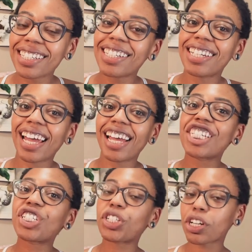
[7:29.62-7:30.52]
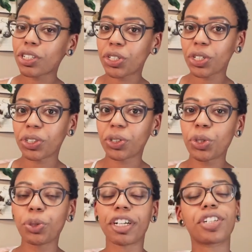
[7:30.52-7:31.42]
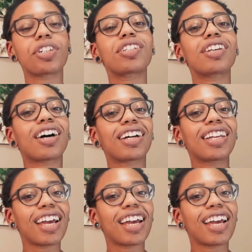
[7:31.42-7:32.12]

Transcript: today is Junk Journal Treasures on